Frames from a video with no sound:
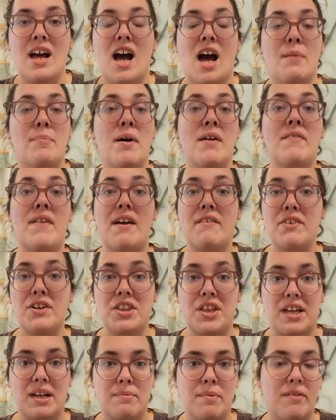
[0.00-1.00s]
Above
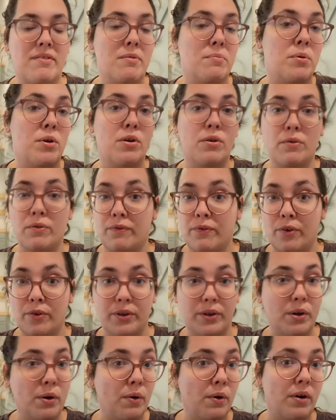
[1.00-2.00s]
everything, above the beautiful
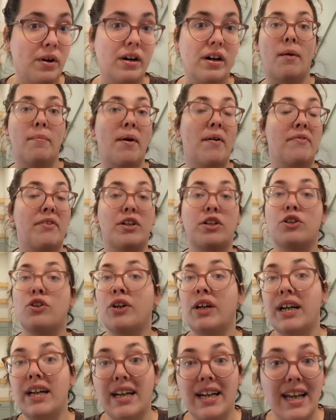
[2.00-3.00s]
decor, above the
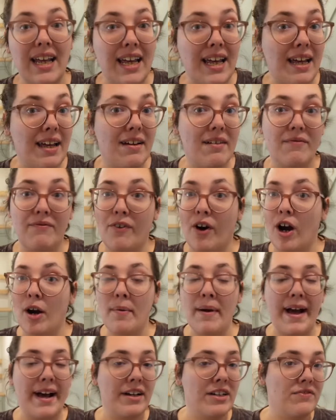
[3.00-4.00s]
trendy
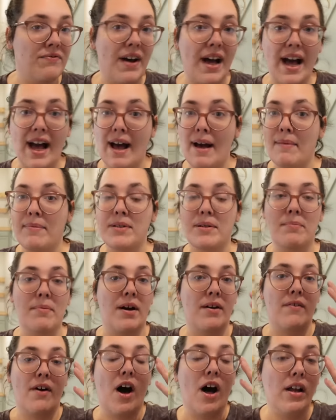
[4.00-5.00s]
farmhouse vibes,
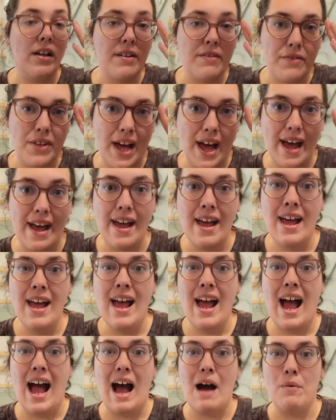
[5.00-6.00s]
above all of that,
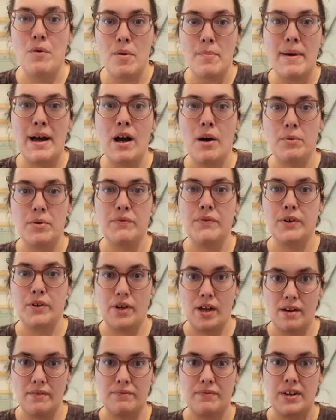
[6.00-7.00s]
I want my home to feel
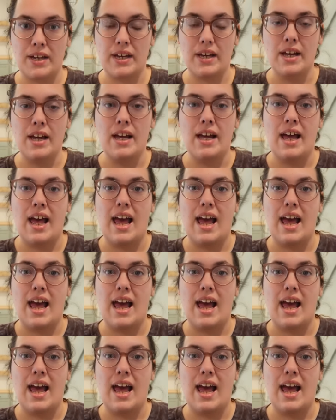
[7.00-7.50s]
comfy.